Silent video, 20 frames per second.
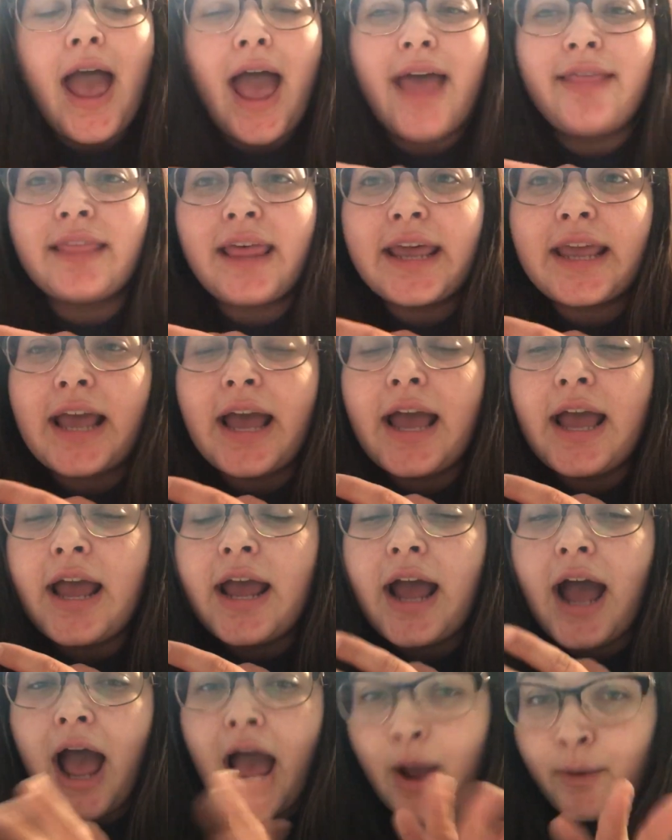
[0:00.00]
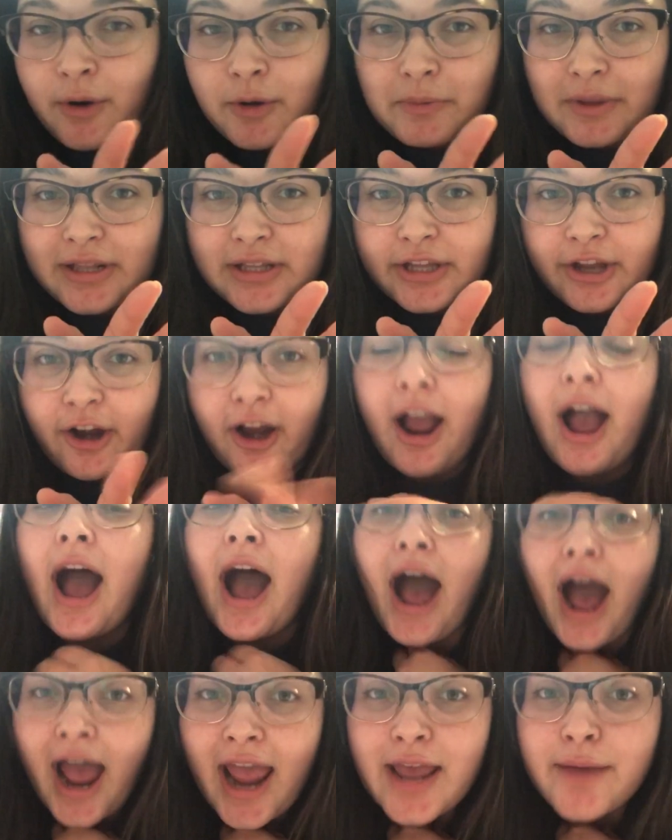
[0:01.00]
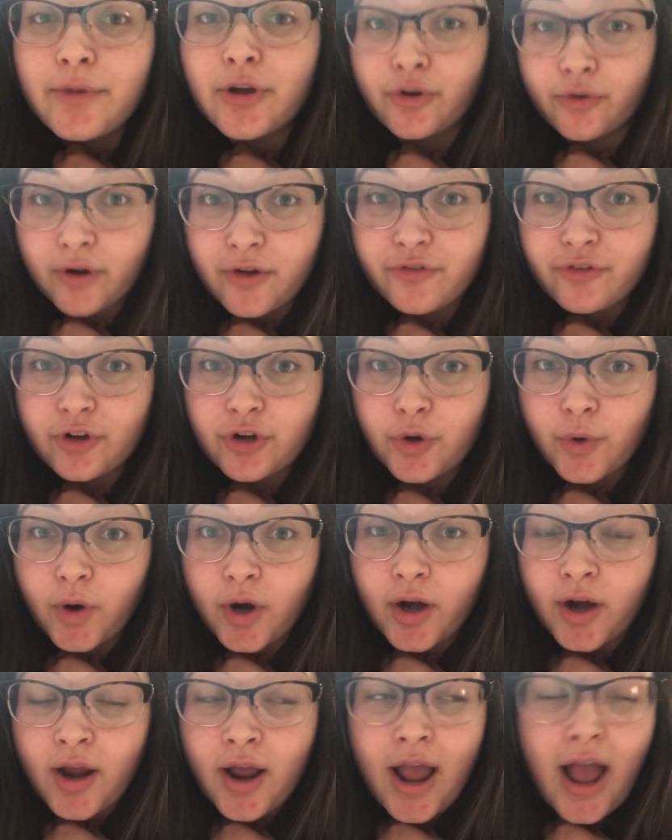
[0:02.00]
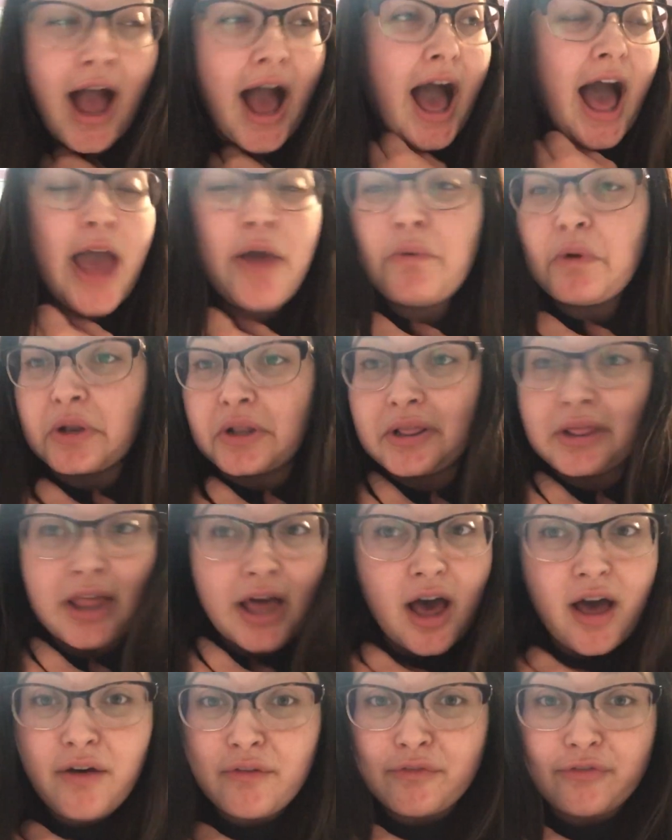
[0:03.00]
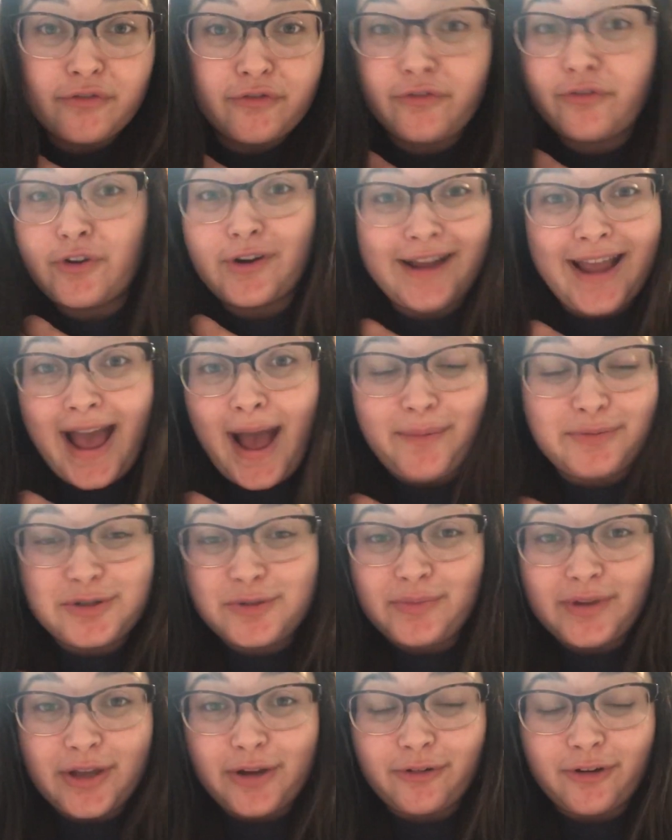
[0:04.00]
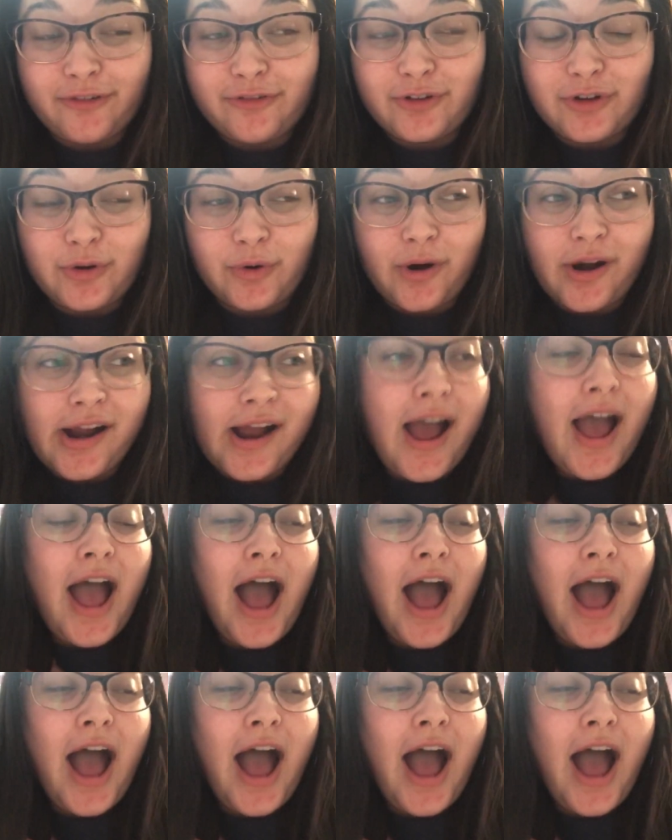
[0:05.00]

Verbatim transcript: And, like, I want to be clear, I am a Gryffindor. I would love for Cap to be a Gryffindor.